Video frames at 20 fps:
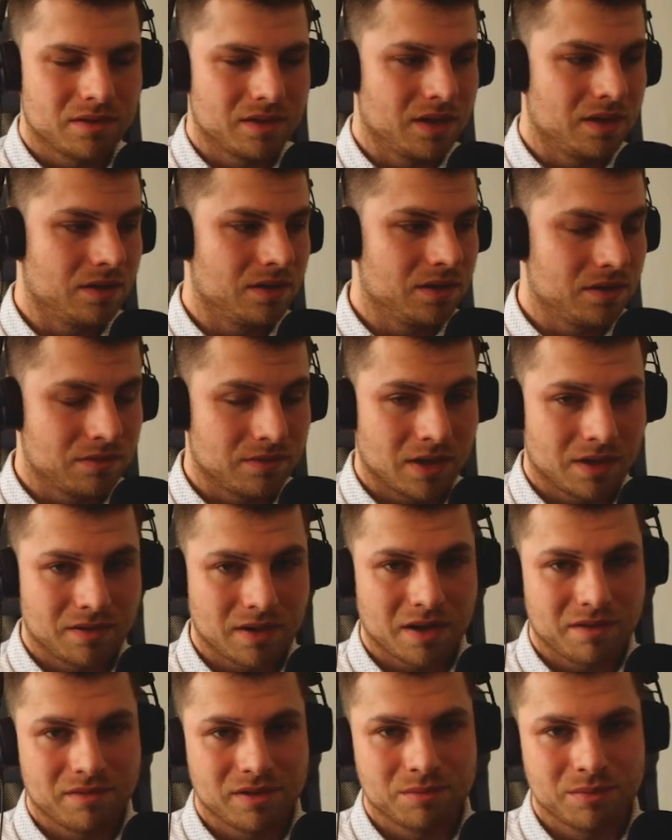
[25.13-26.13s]
this one I
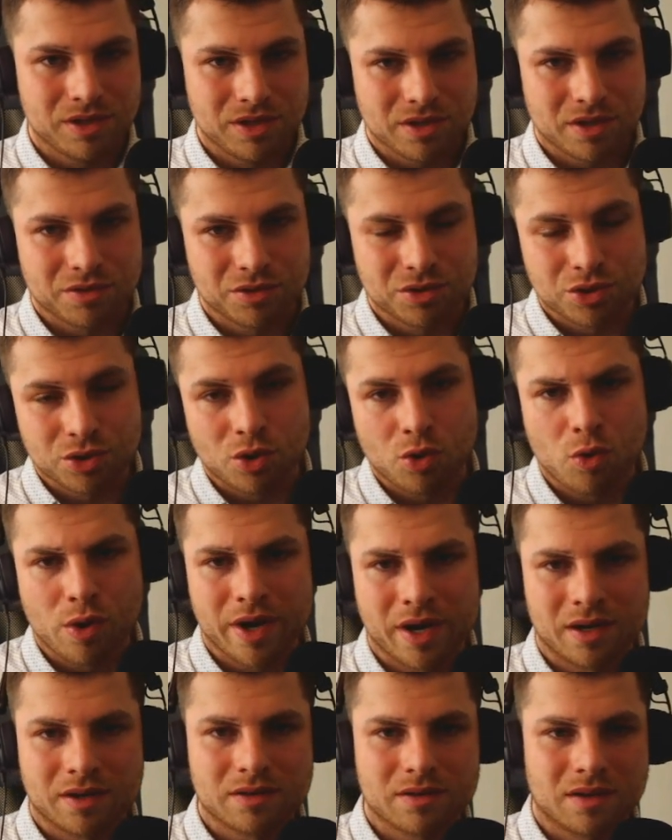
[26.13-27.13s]
will be just
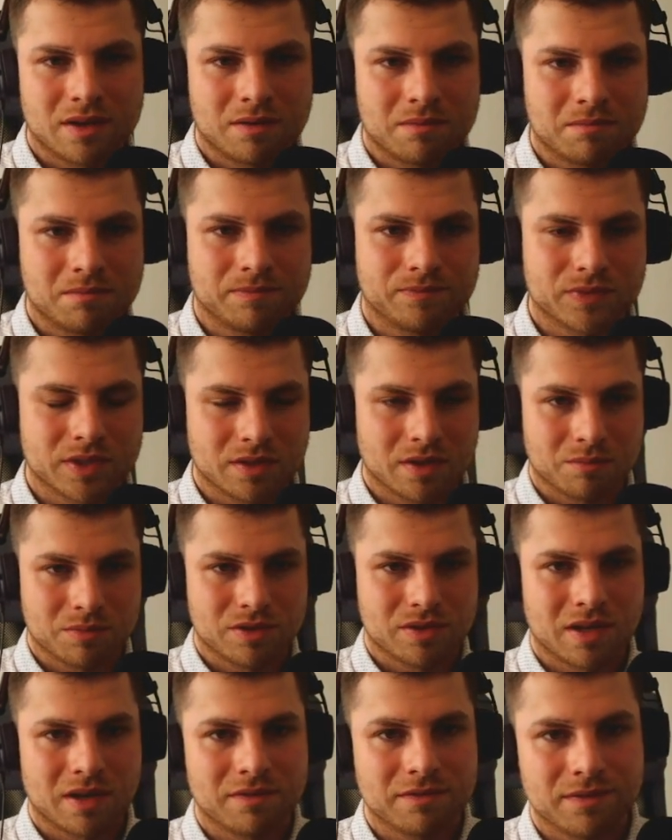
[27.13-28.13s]
showing some
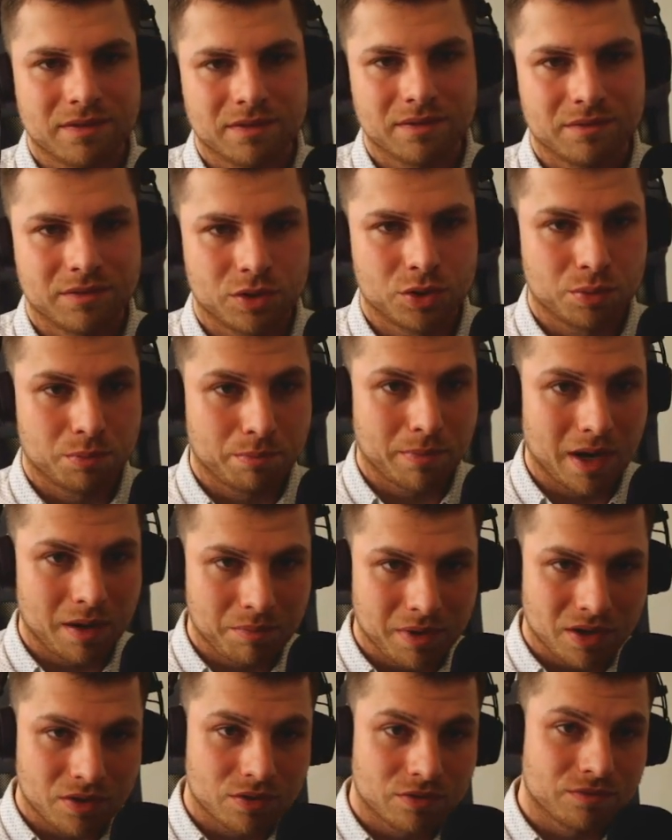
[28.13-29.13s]
stuff which may be
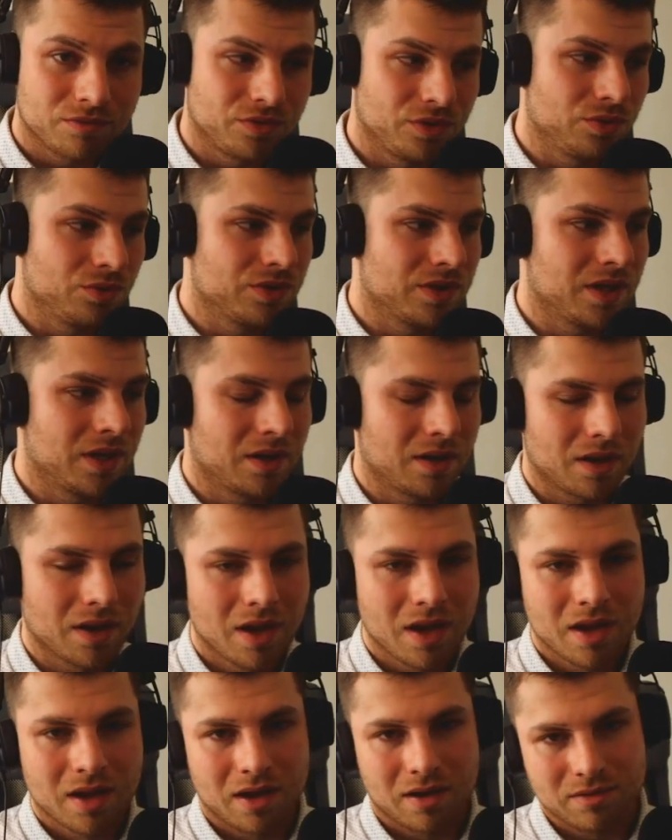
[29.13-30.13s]
confusing.
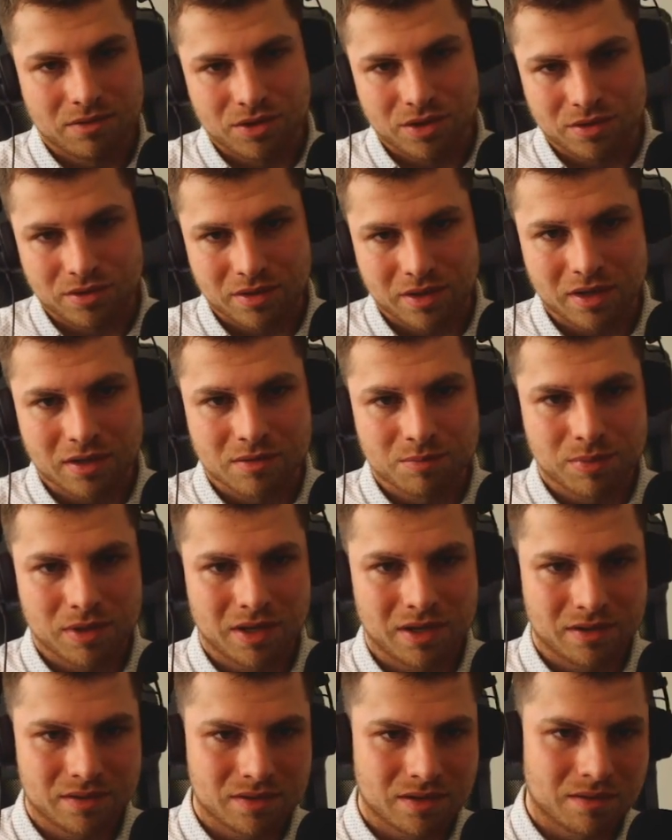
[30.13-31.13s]
I'll just
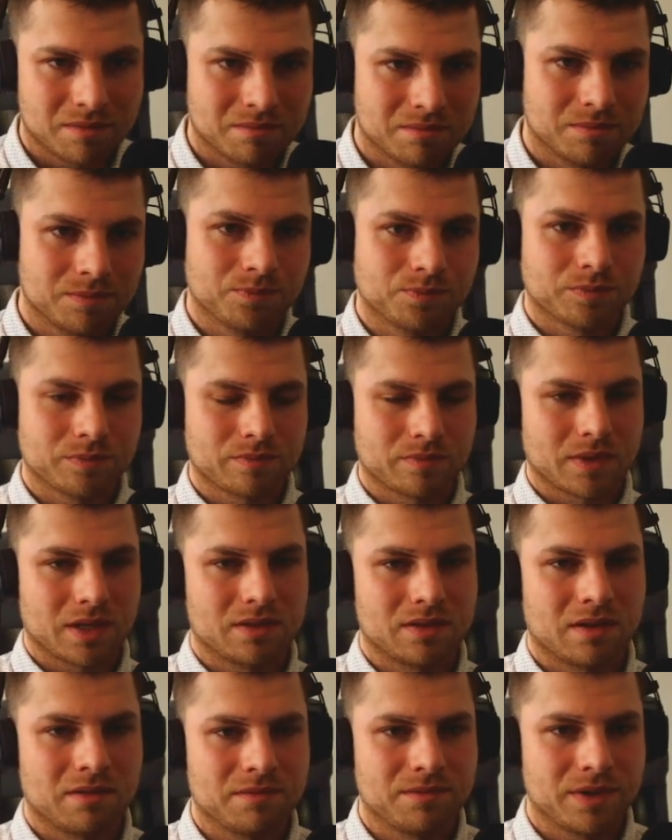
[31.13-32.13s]
explain some
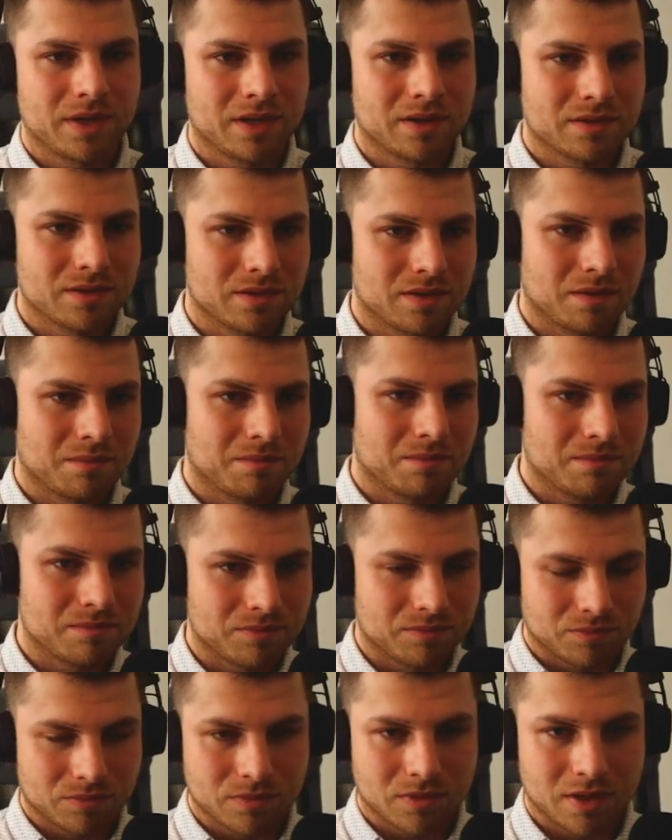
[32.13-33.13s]
things
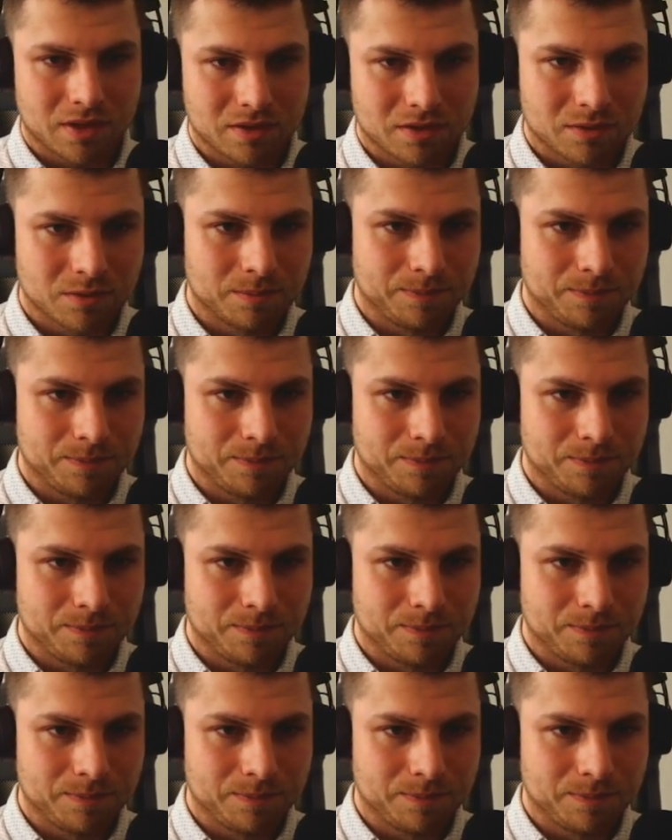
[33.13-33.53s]
that